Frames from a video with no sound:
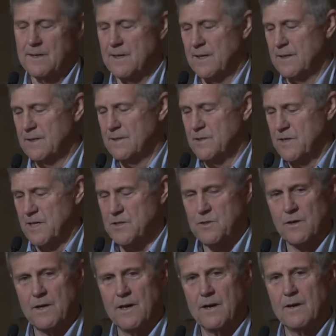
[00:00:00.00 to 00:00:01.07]
And in
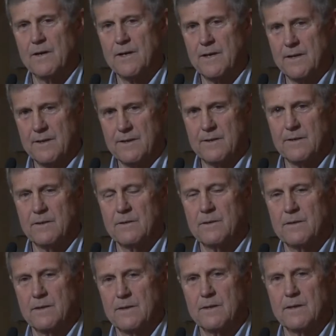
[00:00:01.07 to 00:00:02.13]
Chester County, you know,
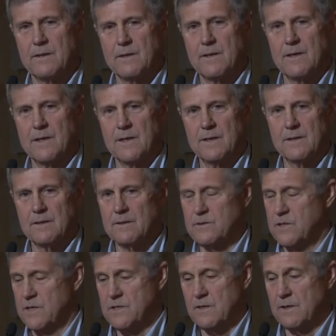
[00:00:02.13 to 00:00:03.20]
uh,
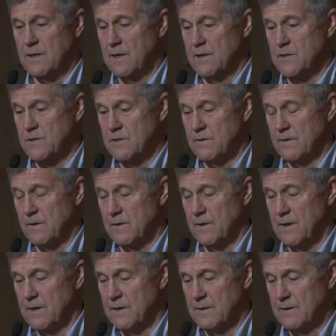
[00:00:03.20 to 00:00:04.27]
Chester County is certainly a
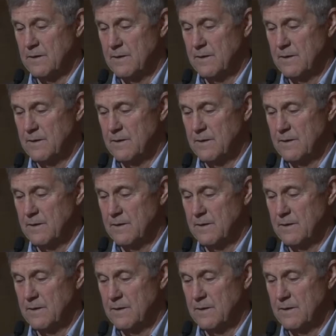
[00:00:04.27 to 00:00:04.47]
lot of,